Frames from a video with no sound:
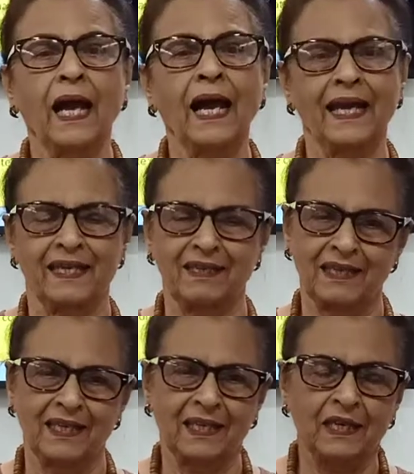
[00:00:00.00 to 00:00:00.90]
Hi,
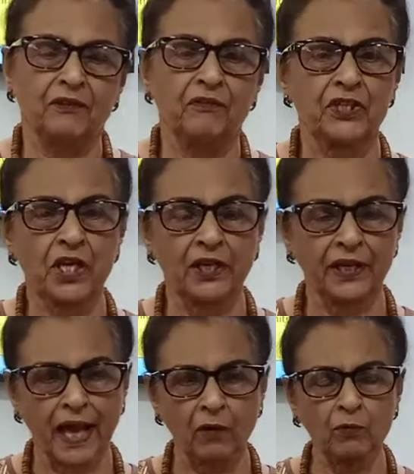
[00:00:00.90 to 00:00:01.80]
we shall
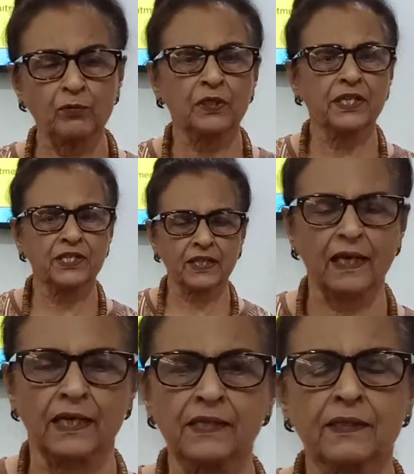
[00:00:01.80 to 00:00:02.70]
now
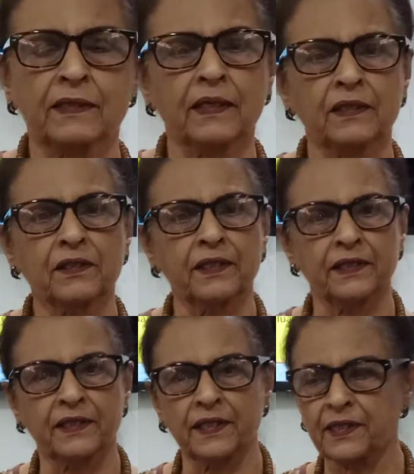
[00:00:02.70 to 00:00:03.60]
discuss the
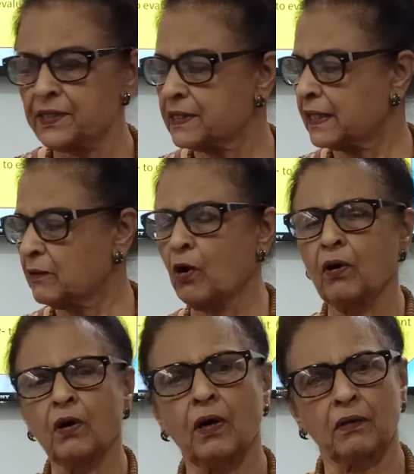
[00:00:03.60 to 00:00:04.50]
theories
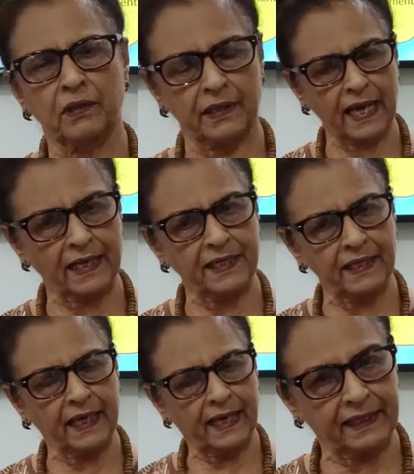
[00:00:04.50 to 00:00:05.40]

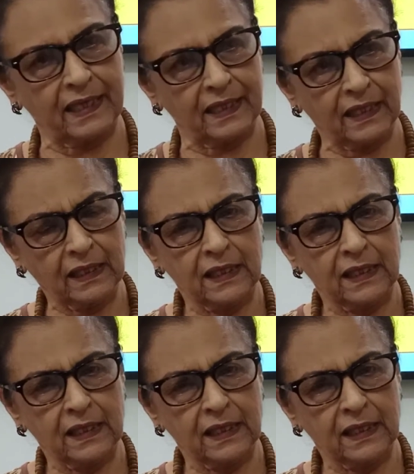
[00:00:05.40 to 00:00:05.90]
regarding Adler,